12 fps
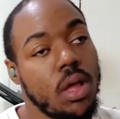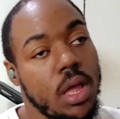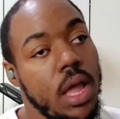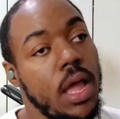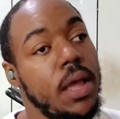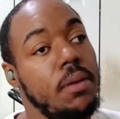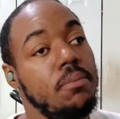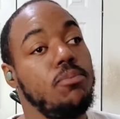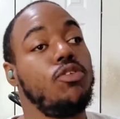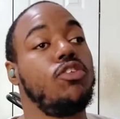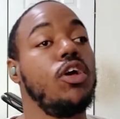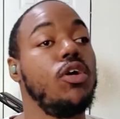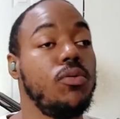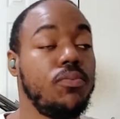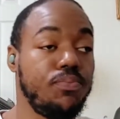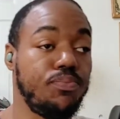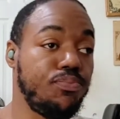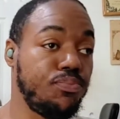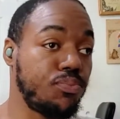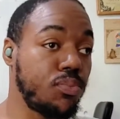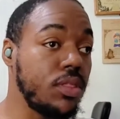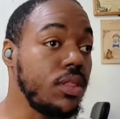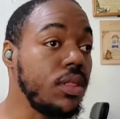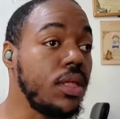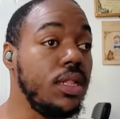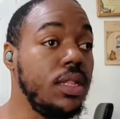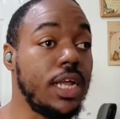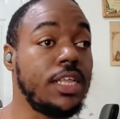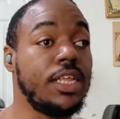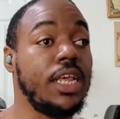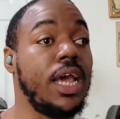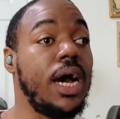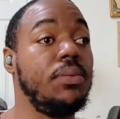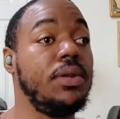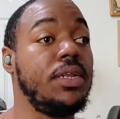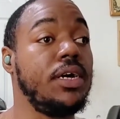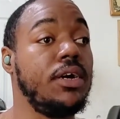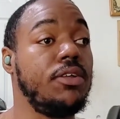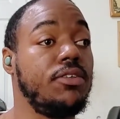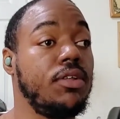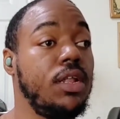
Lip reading: Okay, so let's see how it does.